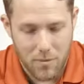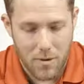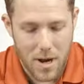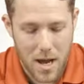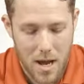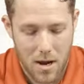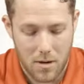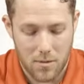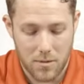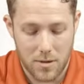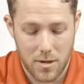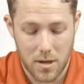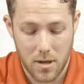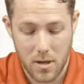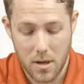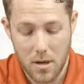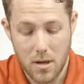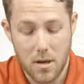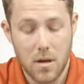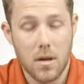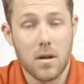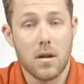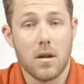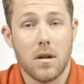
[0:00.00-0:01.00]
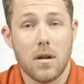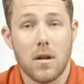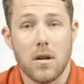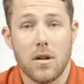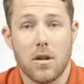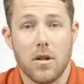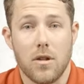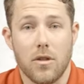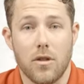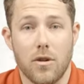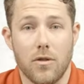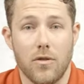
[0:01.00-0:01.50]
around
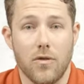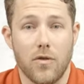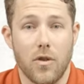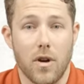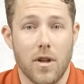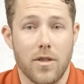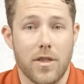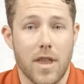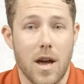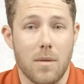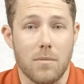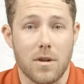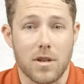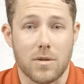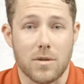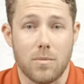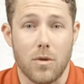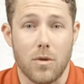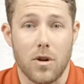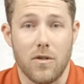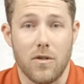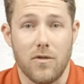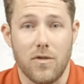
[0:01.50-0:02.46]
the foot that much more